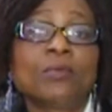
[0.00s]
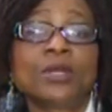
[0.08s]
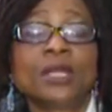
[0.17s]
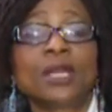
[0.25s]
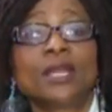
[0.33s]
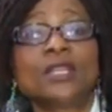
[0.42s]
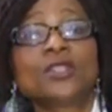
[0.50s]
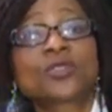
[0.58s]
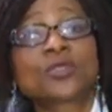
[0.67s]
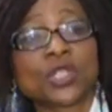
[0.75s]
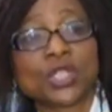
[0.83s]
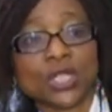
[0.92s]
in an
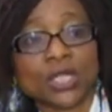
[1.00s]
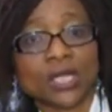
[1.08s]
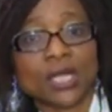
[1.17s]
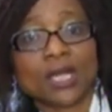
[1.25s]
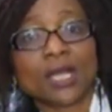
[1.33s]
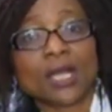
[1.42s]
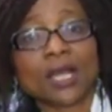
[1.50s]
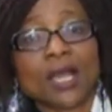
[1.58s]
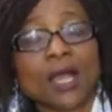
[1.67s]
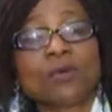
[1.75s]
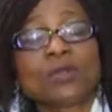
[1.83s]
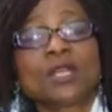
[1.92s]
institution,
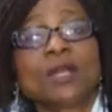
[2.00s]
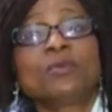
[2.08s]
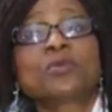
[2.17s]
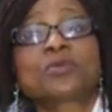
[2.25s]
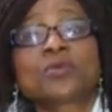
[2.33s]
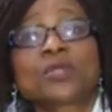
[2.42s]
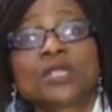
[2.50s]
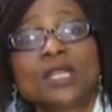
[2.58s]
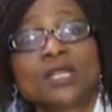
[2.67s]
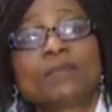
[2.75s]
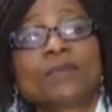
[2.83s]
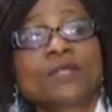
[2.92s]
I was able to see
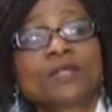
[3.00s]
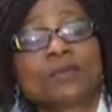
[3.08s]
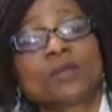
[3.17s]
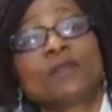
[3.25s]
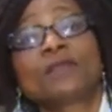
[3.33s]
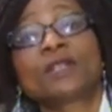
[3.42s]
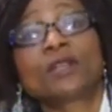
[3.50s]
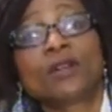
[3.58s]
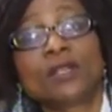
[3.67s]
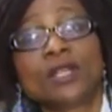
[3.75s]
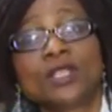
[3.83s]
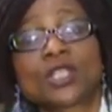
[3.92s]
the principal of the
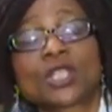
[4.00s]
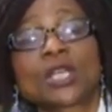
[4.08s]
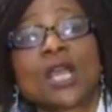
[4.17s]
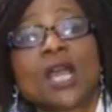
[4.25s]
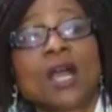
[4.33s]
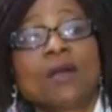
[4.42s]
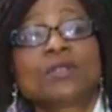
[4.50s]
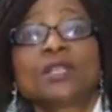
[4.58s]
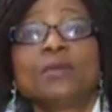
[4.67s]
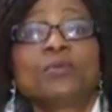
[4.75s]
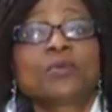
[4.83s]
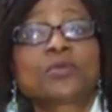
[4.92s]
college, I was
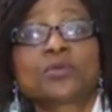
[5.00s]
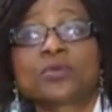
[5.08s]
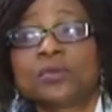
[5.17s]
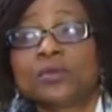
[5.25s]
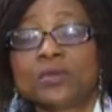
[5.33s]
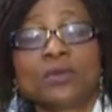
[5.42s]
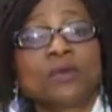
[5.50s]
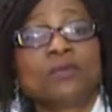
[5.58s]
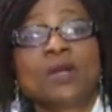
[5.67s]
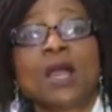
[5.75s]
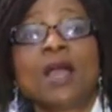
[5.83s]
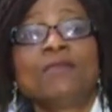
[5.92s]
able to
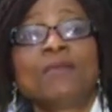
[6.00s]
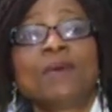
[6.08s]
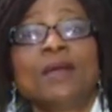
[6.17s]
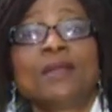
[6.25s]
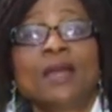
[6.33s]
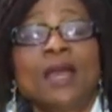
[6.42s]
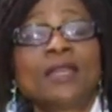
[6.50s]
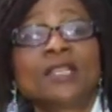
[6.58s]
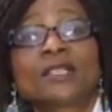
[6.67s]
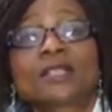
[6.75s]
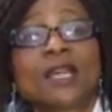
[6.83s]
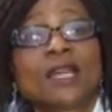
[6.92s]
have an
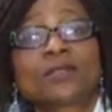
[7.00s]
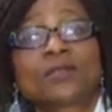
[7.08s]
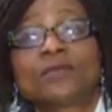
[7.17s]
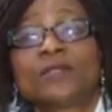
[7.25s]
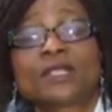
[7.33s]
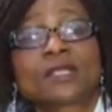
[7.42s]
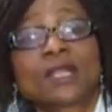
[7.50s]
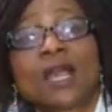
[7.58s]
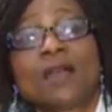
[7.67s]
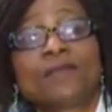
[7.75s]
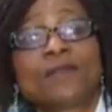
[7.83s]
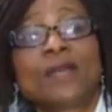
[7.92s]
insight of the
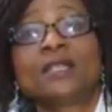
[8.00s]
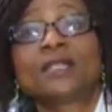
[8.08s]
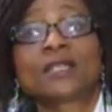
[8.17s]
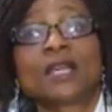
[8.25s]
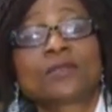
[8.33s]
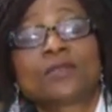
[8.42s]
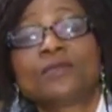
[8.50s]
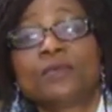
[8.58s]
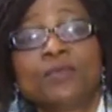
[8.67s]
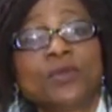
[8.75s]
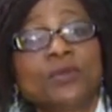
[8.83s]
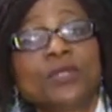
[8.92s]
staff, an insight of the
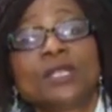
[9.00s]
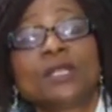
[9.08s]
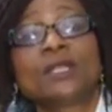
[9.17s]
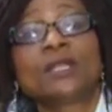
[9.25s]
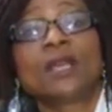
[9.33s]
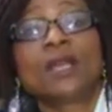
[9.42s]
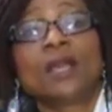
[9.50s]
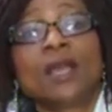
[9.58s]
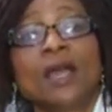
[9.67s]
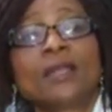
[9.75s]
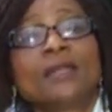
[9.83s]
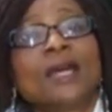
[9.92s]
building,
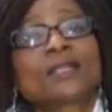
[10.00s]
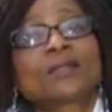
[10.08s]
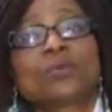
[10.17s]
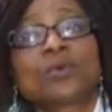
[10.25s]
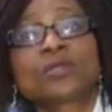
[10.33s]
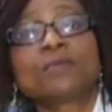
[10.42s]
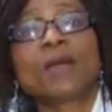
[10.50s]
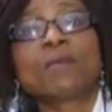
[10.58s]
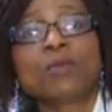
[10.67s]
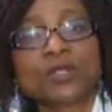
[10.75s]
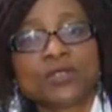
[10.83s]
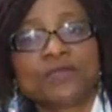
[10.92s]
and that was my
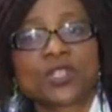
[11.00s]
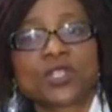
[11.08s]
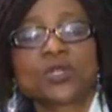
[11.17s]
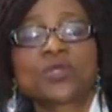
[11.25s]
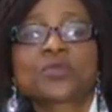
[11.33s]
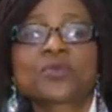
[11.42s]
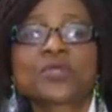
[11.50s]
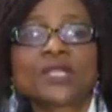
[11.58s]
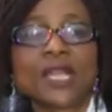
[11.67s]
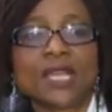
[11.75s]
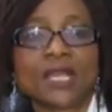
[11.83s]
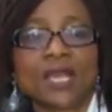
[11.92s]
motivation to
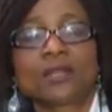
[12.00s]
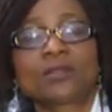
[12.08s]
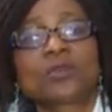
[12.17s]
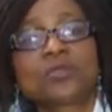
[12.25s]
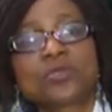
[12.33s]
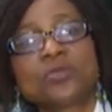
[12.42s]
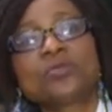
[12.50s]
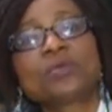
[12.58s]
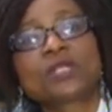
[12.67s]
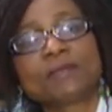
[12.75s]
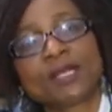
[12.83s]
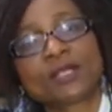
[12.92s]
stay and continue
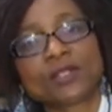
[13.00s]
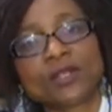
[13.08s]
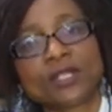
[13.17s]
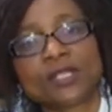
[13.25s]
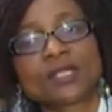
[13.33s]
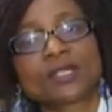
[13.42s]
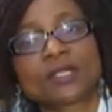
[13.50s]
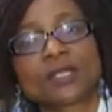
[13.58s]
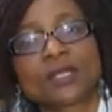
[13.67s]
with my studies.